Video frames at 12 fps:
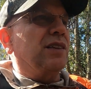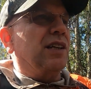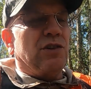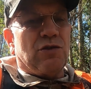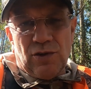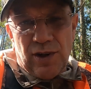
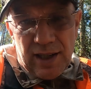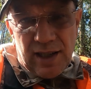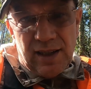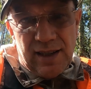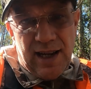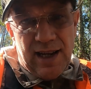and
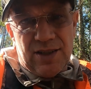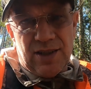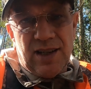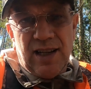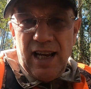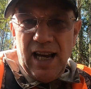recognize
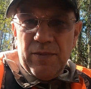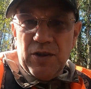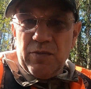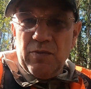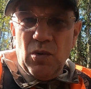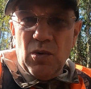it, how
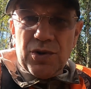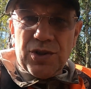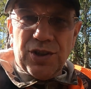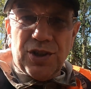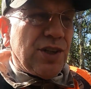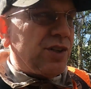much more is
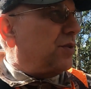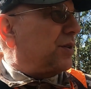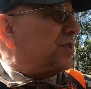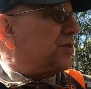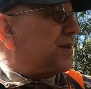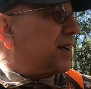a deer going to